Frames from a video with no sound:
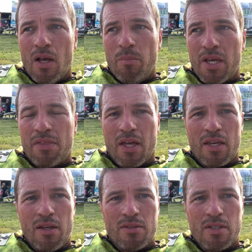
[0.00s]
big
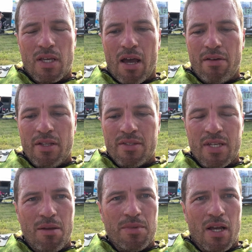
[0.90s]
thank you to Gary and the
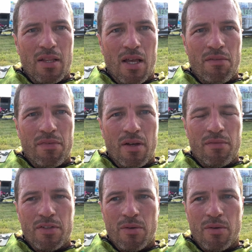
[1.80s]
team down there for